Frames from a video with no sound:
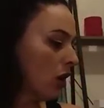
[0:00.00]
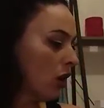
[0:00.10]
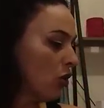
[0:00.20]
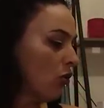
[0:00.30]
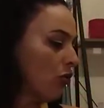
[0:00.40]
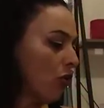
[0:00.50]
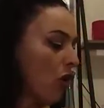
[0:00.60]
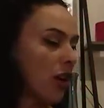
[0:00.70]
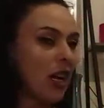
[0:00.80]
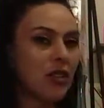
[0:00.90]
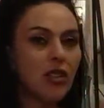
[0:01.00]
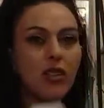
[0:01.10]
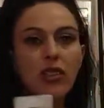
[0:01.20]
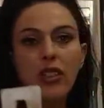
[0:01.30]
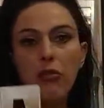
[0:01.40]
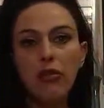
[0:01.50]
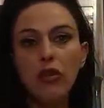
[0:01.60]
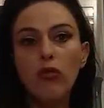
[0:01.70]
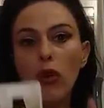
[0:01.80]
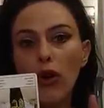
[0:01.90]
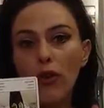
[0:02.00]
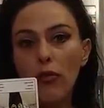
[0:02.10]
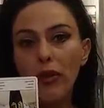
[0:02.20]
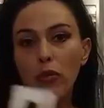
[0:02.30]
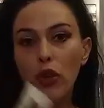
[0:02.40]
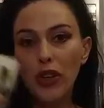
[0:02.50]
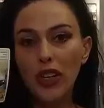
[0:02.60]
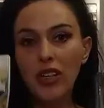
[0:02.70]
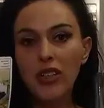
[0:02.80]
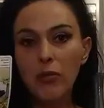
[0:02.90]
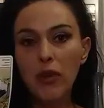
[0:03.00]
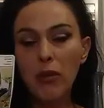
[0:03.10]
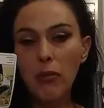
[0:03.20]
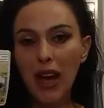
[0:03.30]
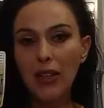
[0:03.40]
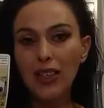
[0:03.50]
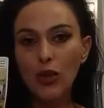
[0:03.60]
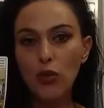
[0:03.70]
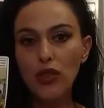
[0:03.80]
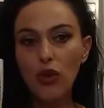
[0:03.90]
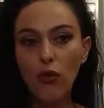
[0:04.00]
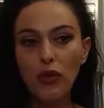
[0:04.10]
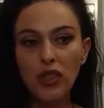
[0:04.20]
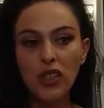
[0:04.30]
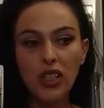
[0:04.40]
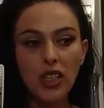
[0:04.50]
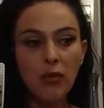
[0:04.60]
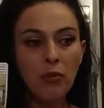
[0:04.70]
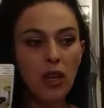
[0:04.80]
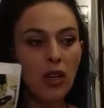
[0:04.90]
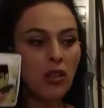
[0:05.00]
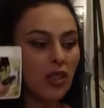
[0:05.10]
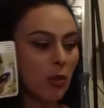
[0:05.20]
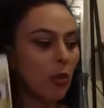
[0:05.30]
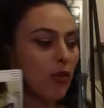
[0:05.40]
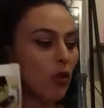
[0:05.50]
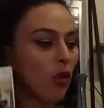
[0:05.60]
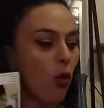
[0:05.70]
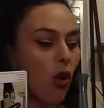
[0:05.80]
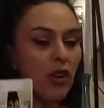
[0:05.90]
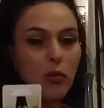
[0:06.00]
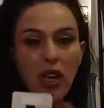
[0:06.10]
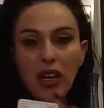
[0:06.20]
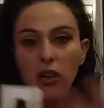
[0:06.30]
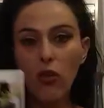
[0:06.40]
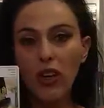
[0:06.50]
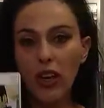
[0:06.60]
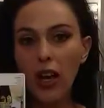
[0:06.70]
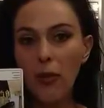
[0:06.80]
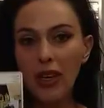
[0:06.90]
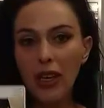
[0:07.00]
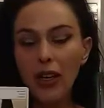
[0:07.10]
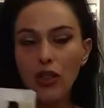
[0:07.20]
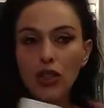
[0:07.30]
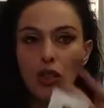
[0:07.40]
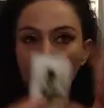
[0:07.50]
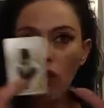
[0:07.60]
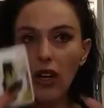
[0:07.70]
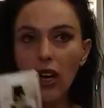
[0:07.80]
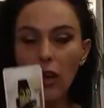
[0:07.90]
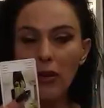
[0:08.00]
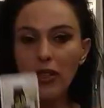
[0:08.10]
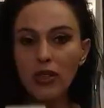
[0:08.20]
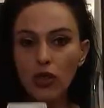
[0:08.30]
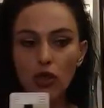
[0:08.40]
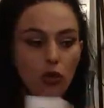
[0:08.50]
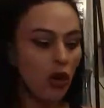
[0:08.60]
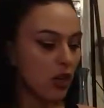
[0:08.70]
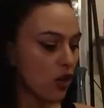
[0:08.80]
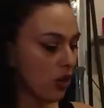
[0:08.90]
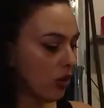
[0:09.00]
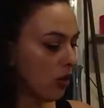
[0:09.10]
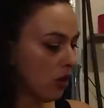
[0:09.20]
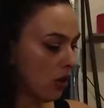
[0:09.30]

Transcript: In your finances, some of you might not be working. It's impacting your self-esteem. Some of you are quite dependent on a karmic energy or a karmic situation.